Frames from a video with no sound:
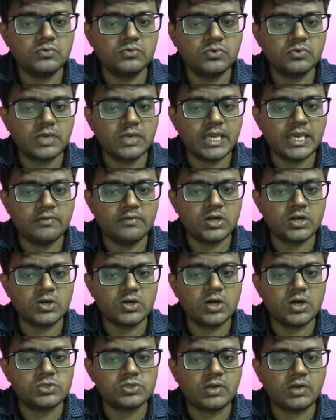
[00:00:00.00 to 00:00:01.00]
Okay, we have to
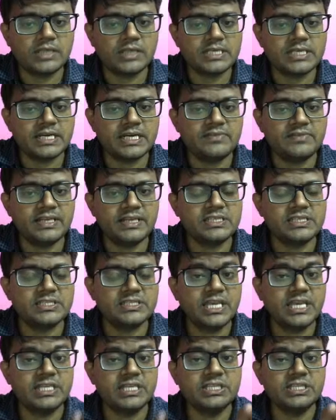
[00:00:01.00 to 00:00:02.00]
also consider if there is a
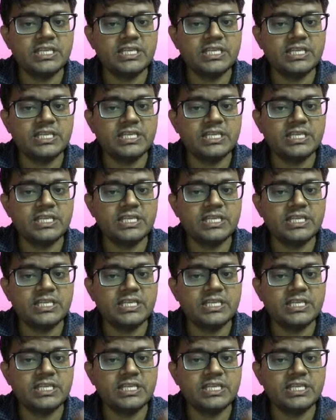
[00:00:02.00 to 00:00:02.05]
change in